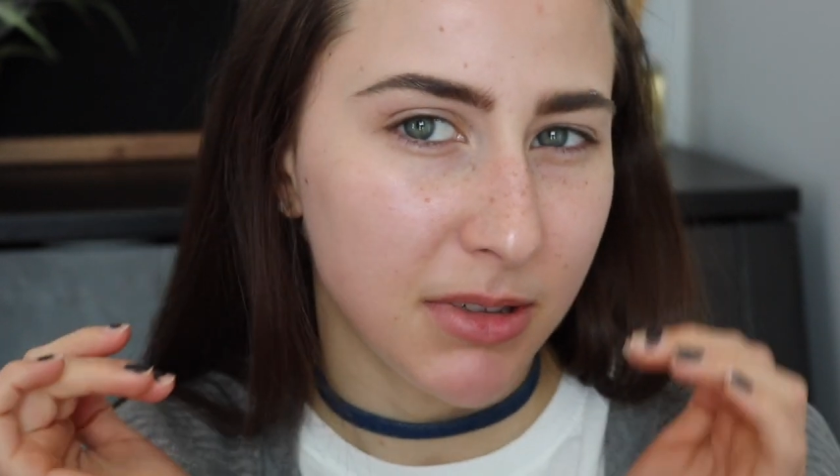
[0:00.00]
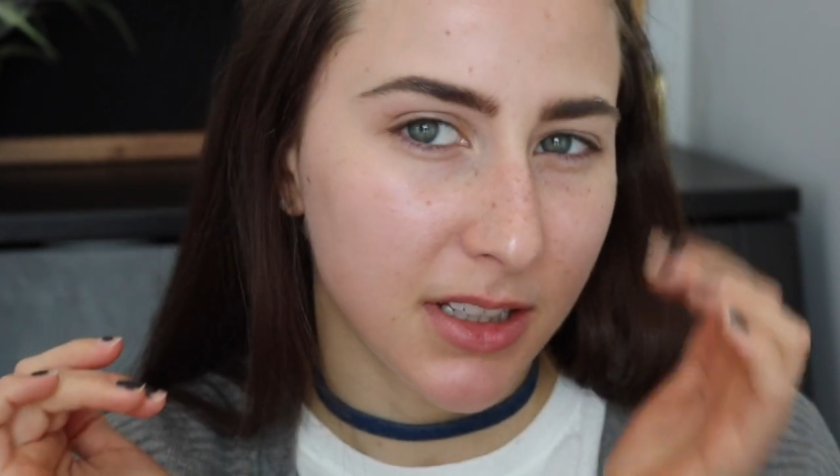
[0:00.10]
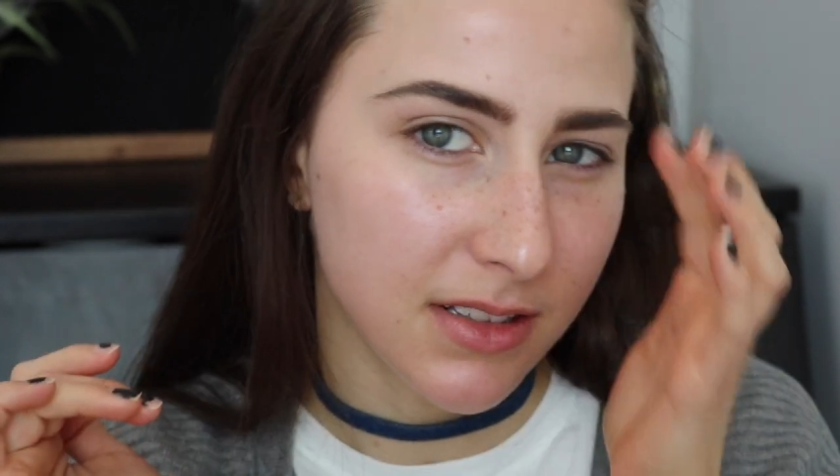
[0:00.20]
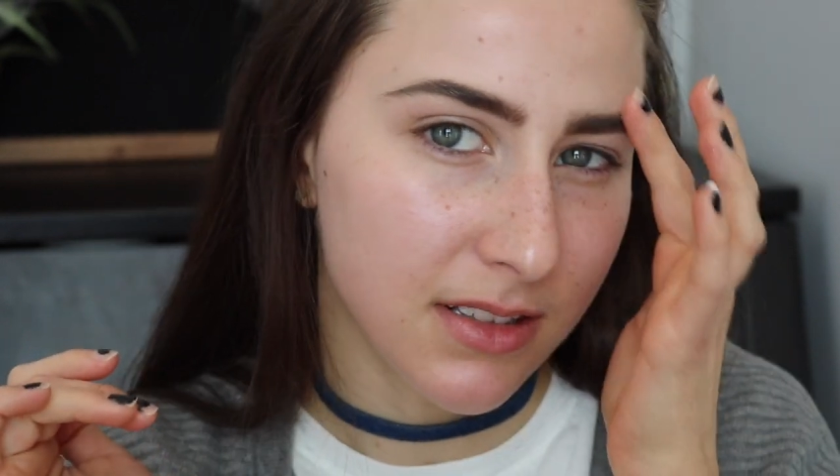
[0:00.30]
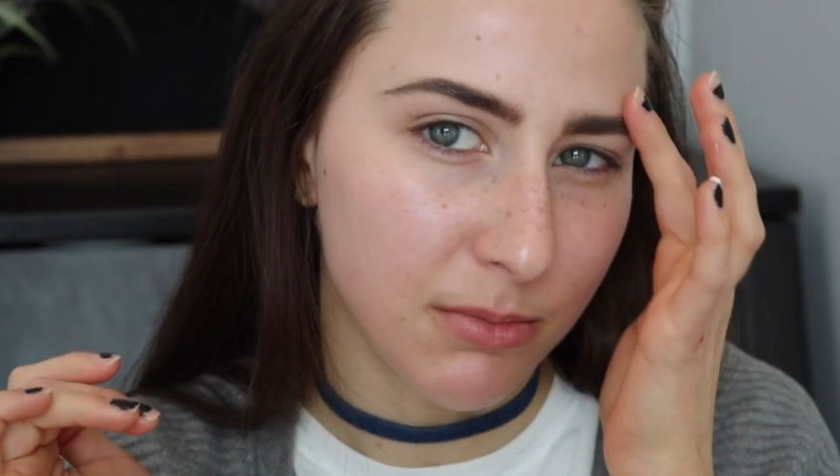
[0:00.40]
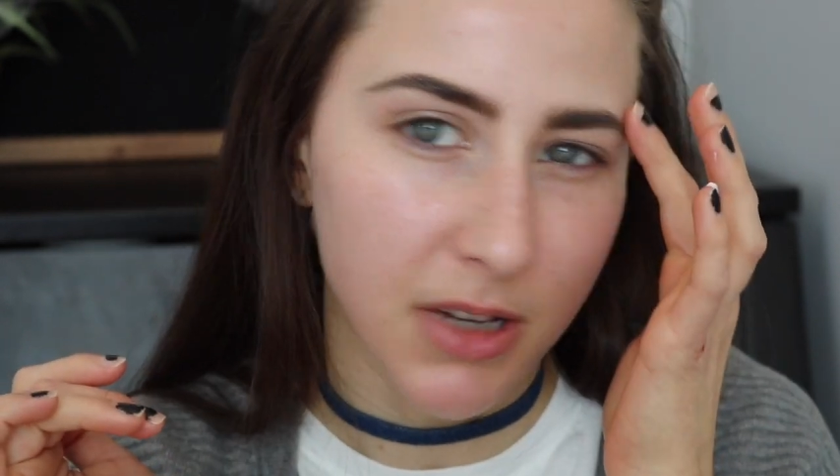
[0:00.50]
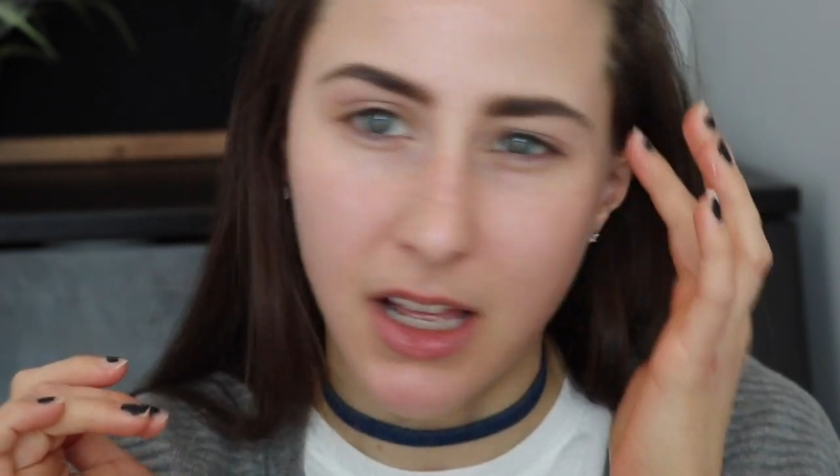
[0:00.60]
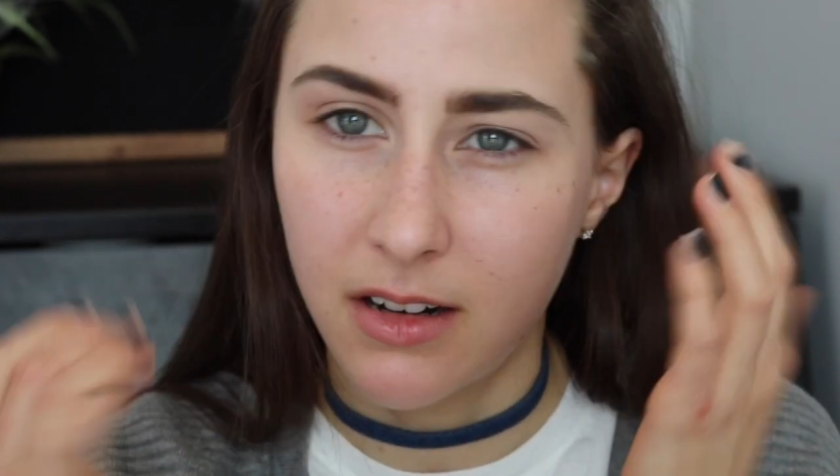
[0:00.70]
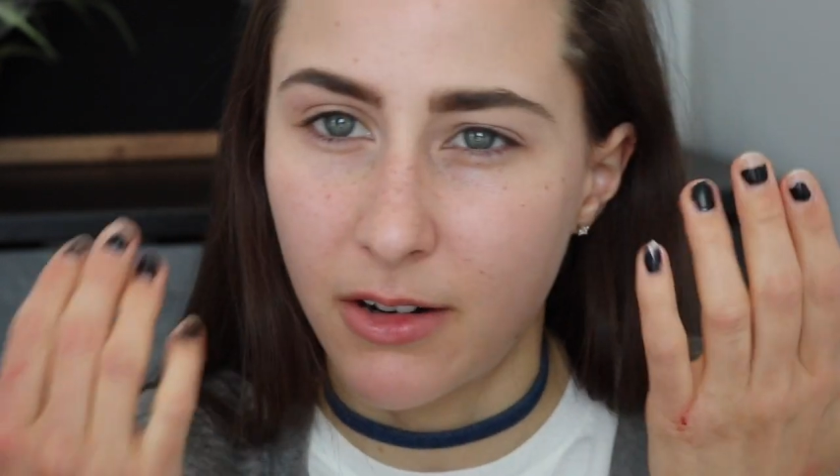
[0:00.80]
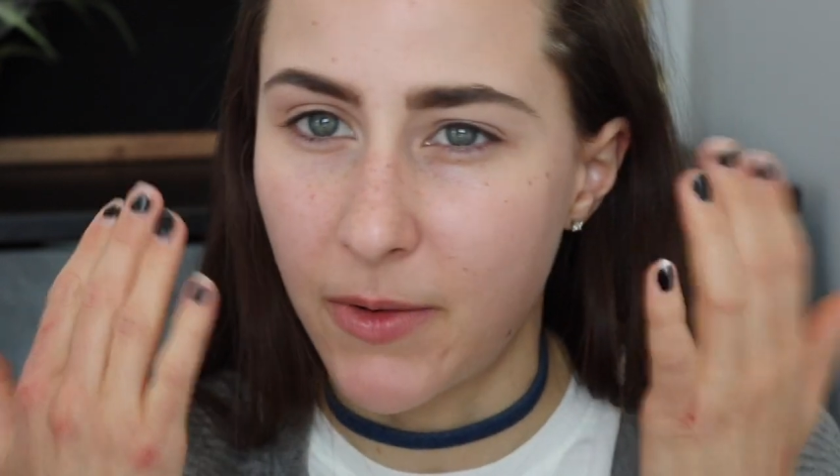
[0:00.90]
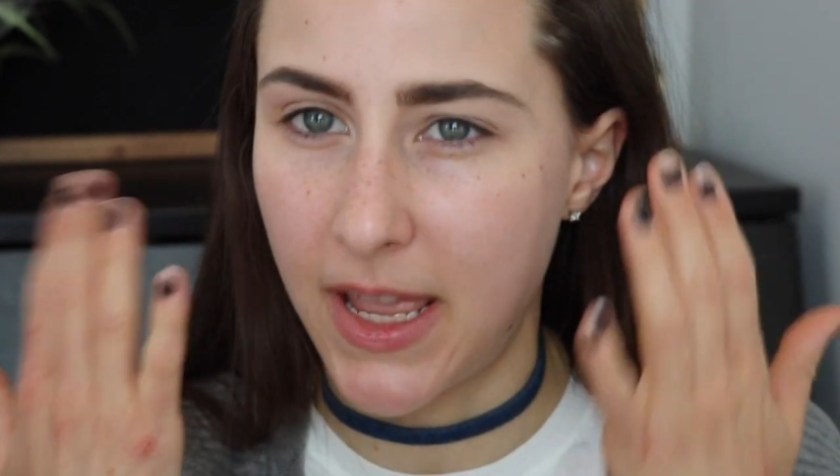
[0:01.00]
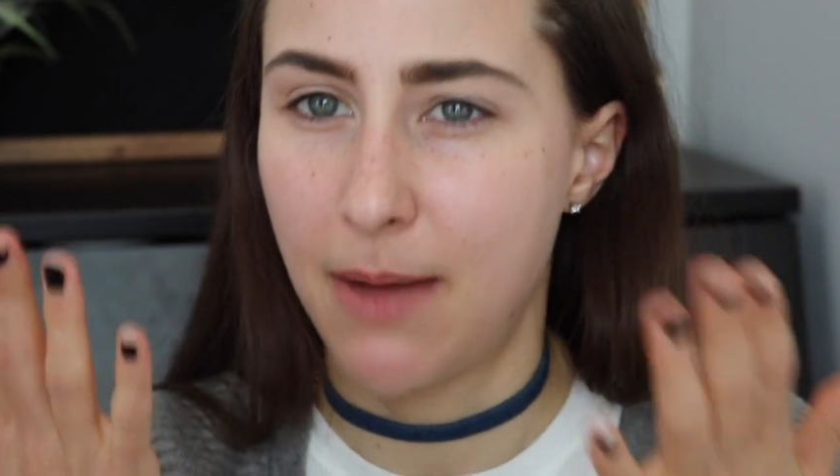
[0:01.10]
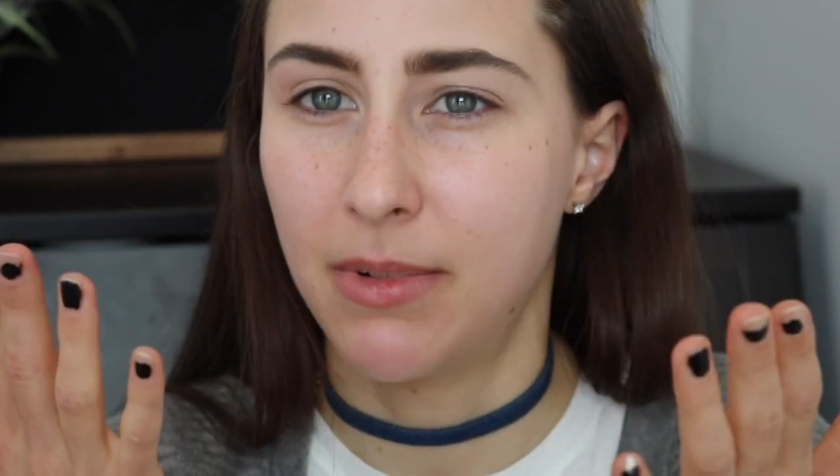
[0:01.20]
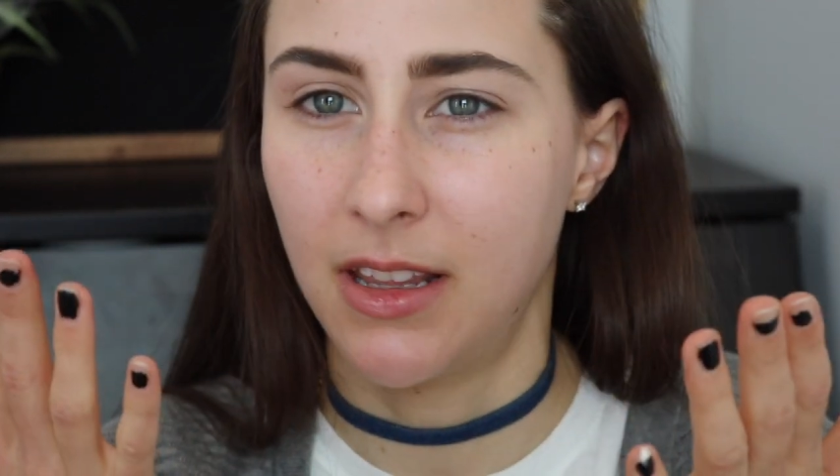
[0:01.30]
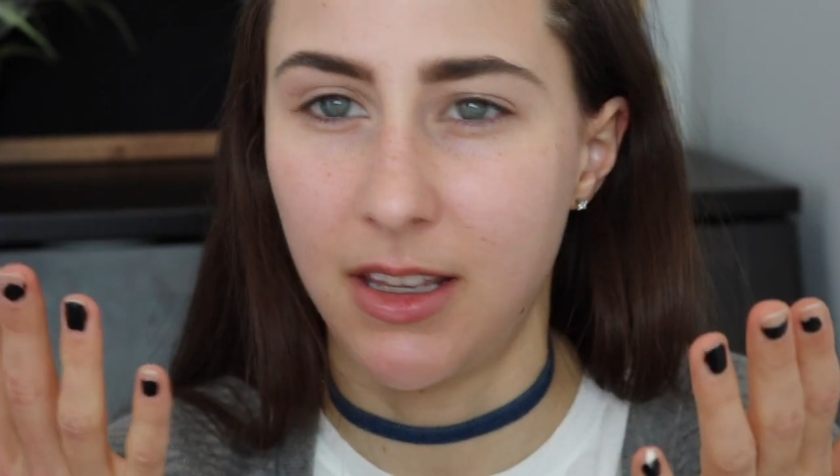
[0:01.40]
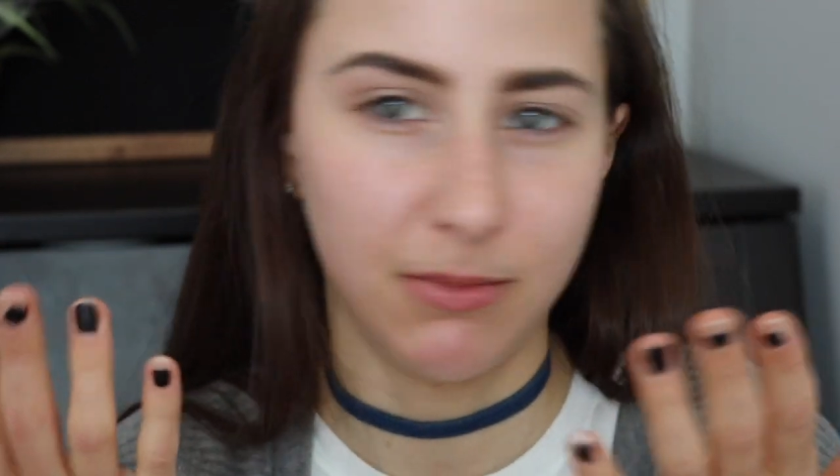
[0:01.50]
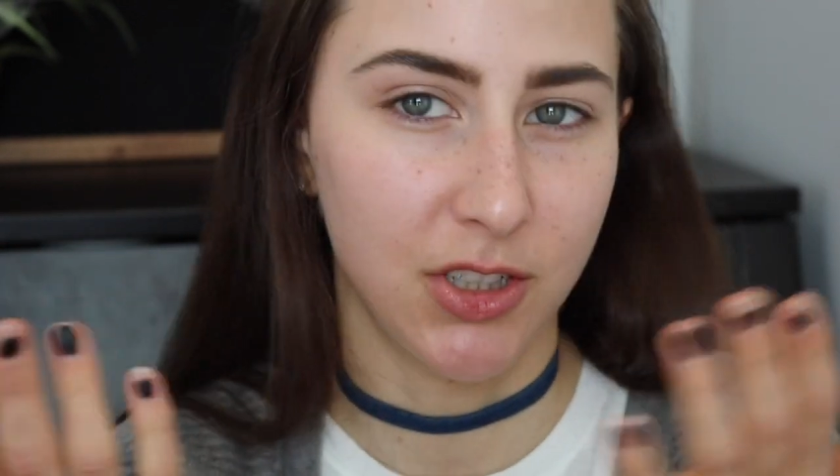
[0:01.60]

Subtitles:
because I don't know what happened to them.